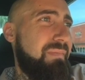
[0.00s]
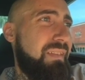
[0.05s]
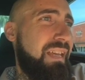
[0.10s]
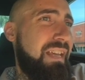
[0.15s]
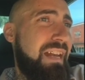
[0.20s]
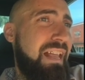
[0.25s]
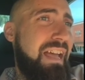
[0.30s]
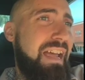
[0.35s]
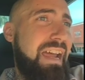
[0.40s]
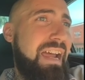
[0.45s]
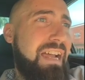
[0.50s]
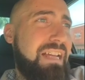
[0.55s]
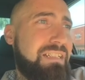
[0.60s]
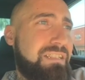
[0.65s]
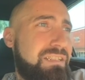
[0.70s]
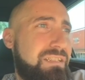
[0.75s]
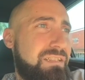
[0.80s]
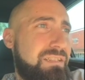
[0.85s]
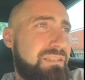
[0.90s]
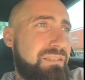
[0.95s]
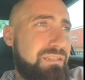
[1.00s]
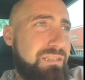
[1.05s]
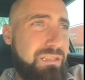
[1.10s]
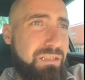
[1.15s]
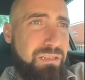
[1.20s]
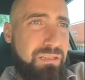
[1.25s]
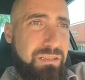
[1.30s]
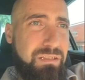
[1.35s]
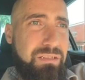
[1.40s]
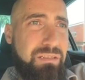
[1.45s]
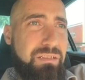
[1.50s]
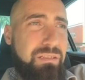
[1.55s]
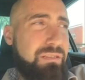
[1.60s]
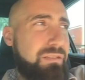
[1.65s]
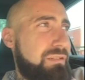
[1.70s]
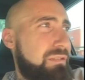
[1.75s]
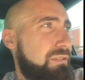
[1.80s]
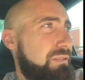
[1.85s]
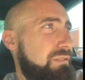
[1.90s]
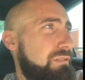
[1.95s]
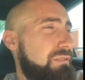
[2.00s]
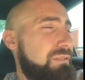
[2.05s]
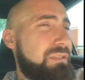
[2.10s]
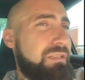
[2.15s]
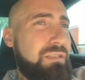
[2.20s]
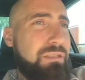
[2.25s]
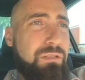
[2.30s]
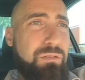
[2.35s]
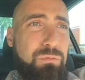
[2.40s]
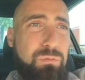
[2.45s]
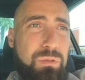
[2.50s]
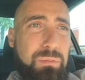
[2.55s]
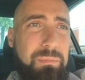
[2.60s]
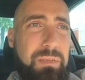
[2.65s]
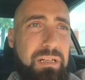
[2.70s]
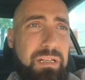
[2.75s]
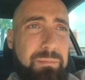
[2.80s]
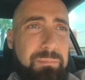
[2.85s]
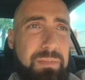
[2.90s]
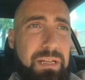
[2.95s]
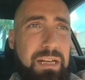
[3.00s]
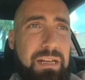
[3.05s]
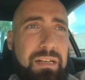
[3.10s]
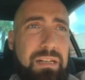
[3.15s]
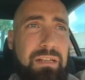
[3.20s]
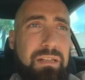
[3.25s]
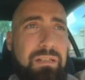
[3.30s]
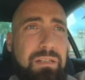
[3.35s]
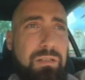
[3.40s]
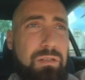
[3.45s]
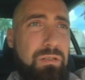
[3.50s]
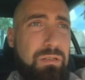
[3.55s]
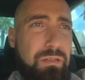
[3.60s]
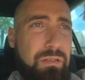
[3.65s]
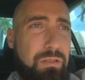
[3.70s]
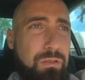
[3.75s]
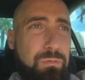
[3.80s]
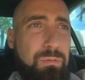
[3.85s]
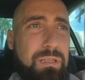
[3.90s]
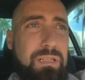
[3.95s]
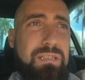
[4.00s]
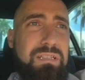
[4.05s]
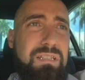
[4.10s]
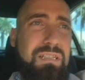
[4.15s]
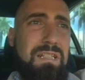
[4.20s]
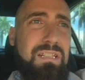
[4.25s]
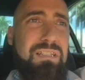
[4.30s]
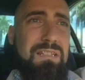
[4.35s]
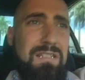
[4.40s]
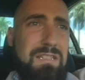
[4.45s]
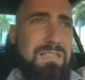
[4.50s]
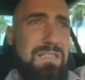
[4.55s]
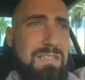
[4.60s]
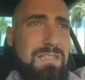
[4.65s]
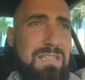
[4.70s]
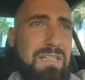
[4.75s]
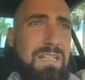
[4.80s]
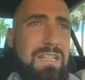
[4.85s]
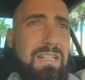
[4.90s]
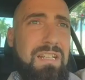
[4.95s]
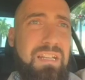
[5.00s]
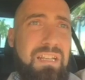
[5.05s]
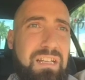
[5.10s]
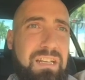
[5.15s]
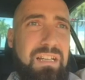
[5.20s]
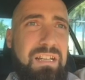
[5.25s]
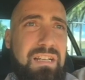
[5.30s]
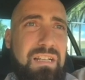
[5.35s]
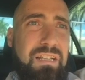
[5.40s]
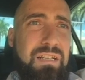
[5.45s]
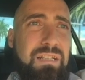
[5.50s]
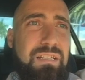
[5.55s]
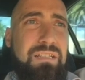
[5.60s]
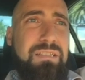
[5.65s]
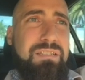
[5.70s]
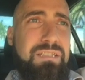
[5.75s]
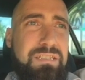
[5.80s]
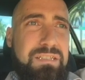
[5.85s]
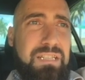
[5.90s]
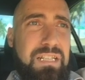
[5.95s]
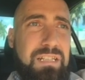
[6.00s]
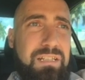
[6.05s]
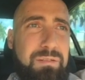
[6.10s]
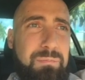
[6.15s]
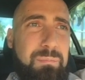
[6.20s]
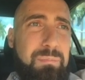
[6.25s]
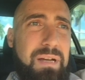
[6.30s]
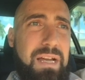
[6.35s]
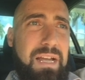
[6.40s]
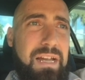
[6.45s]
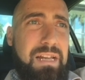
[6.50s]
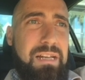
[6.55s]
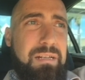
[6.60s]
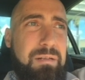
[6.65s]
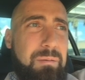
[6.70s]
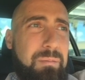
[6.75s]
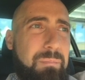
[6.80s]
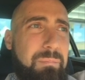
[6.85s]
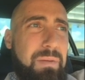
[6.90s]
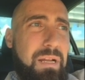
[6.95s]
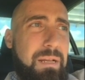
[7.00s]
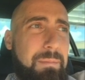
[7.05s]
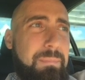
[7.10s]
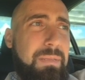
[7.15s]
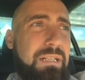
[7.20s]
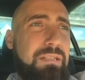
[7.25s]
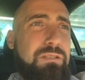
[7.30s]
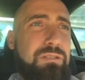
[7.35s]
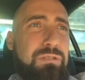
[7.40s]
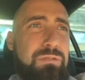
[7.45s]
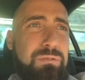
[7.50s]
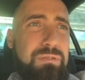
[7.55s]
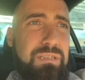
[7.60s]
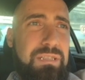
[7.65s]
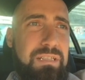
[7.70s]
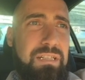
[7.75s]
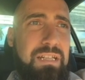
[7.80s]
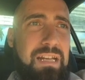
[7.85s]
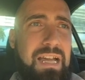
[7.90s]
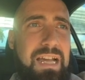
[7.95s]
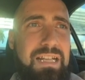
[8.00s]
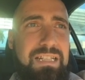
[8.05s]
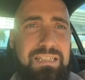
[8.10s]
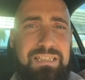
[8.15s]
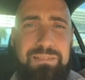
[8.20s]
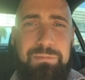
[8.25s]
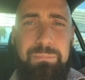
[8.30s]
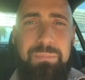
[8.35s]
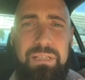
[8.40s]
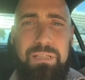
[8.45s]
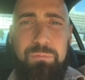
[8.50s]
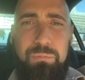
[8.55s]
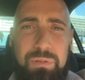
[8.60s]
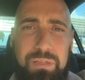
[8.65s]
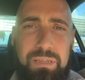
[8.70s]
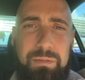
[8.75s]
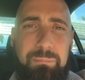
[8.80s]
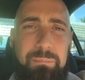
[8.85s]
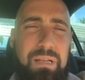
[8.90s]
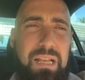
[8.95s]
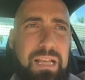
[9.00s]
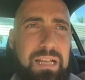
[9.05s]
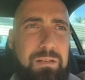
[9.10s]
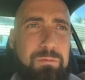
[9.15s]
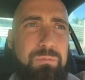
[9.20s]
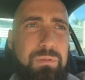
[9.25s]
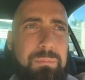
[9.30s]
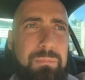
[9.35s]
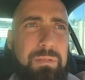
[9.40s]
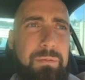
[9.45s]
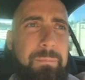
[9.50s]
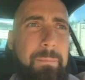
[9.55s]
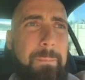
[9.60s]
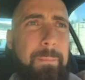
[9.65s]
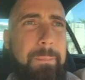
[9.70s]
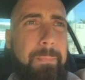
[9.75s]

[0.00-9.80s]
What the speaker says: And I asked the woman I'm dating, the queen she is, and she said by me choosing not to be with black women,